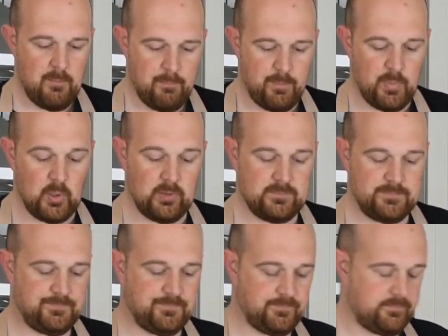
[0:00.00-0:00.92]
But
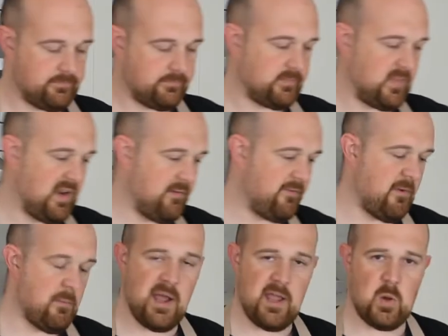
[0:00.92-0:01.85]
for
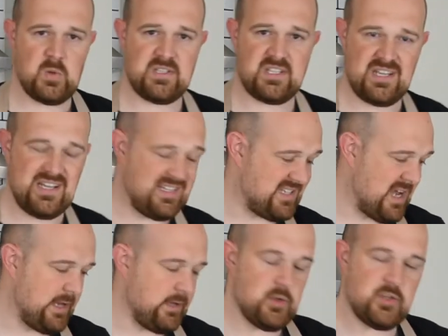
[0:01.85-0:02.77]
my own sins,
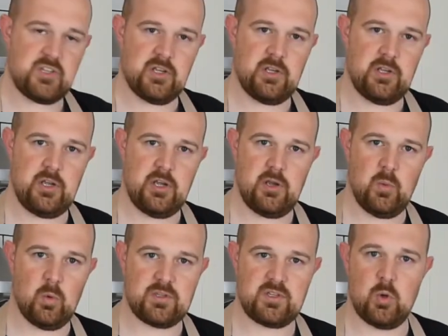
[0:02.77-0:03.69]
I use
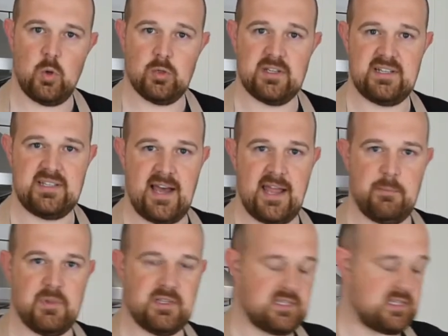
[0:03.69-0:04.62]
what's called a
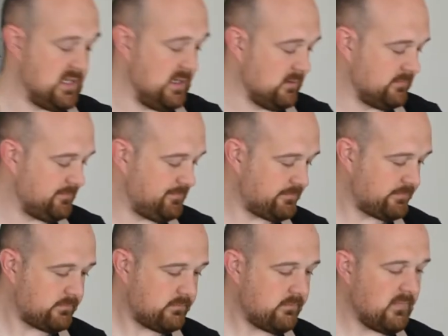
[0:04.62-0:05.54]
diamond steel.
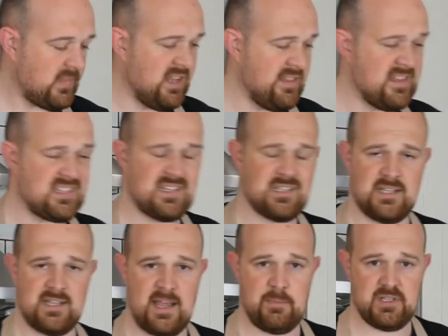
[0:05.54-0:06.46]
And this is a
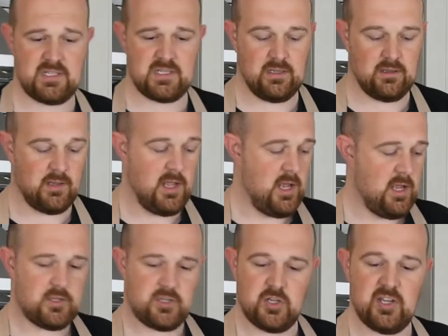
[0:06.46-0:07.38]
diamond steel.
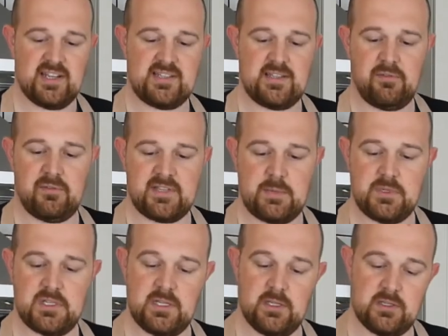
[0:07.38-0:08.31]
So you get different types of
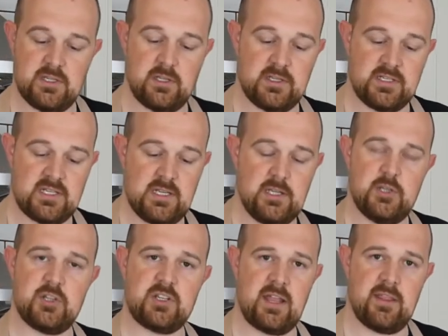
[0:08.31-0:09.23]
steels. You can see you
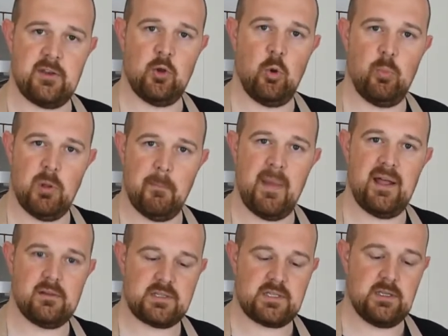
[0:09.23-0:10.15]
just get the normal
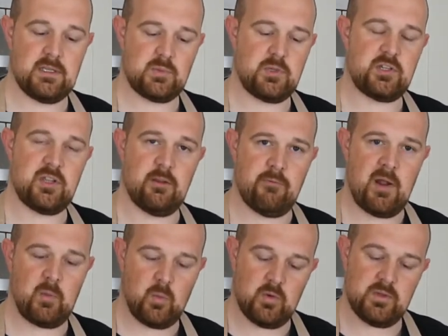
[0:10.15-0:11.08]
metal steels, which are the
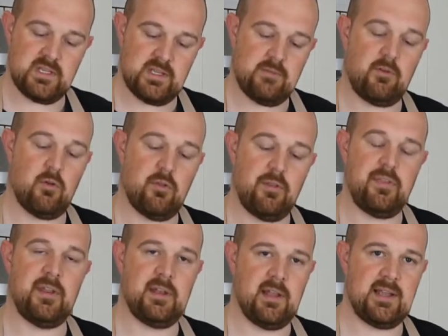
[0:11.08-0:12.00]
round ones, and they've got the
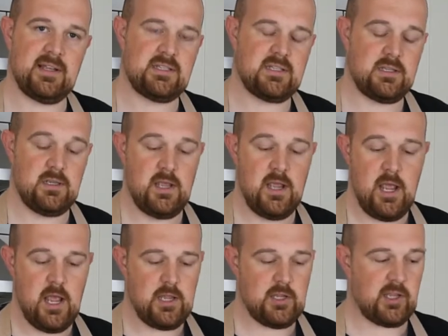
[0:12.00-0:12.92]
thin lines.
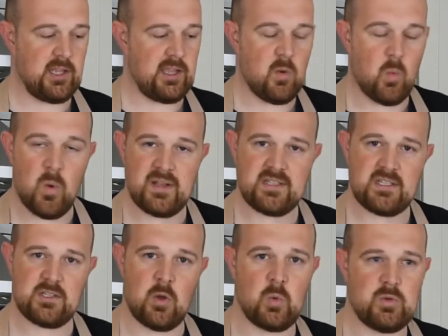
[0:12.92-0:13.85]
You can get
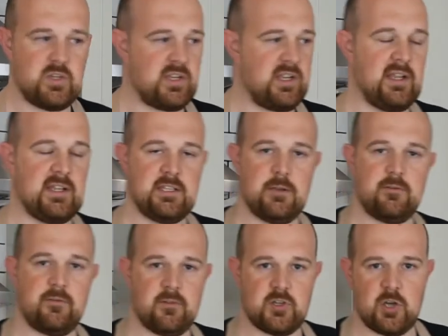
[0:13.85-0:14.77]
whetstones, you can get
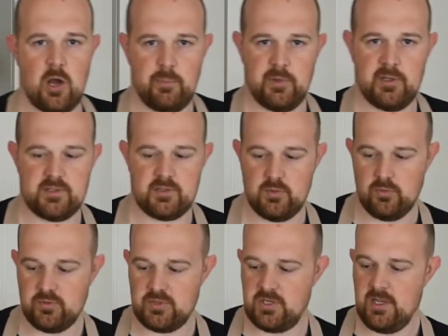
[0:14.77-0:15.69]
different sharpening
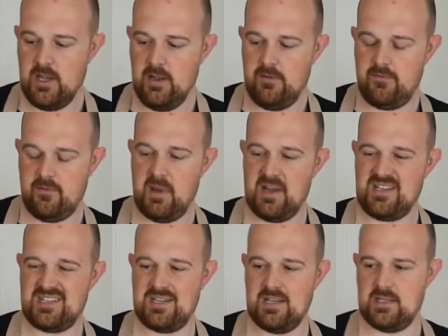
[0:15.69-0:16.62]
tools. For my
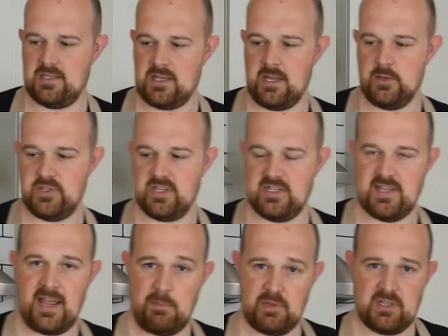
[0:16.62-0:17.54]
sins, I use a
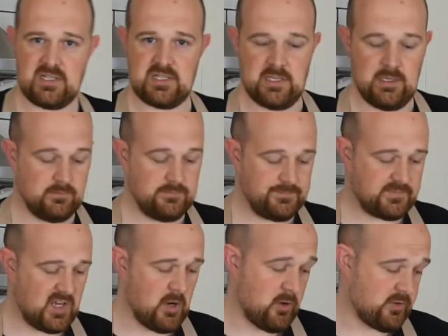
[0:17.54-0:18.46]
diamond steel.
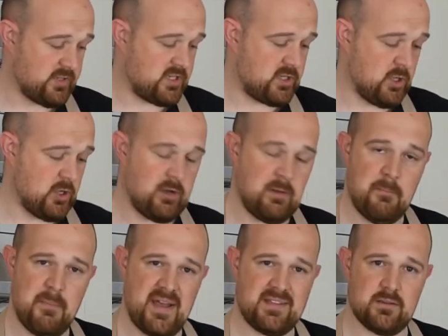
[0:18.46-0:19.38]
And on certain
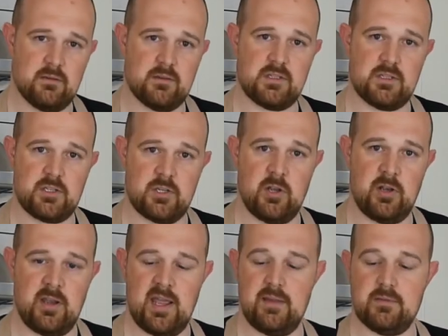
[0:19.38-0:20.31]
metals and
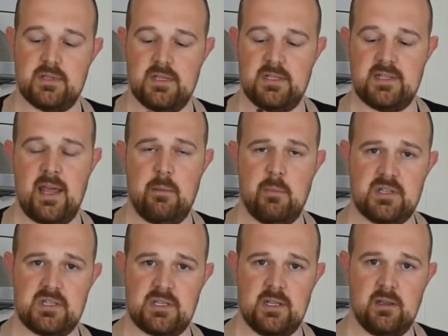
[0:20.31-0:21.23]
certain knives, a diamond
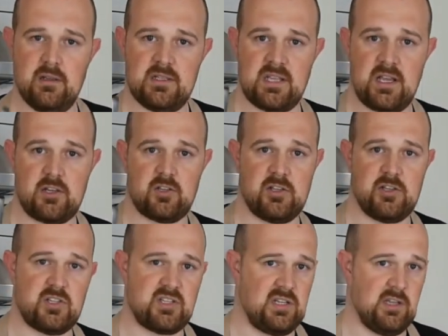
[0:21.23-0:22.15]
steel is actually
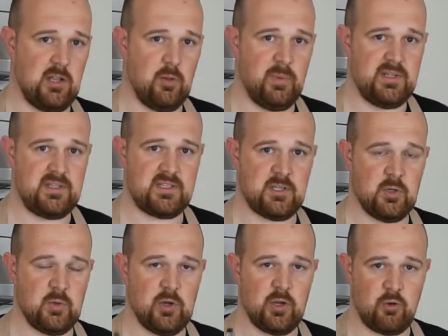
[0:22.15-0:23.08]
just a little bit
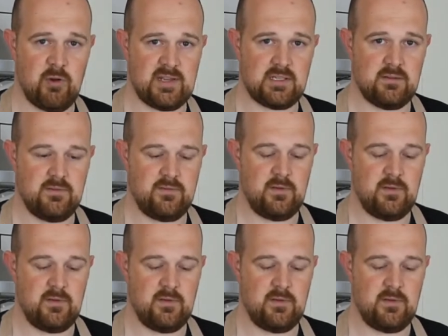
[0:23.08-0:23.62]
too aggressive.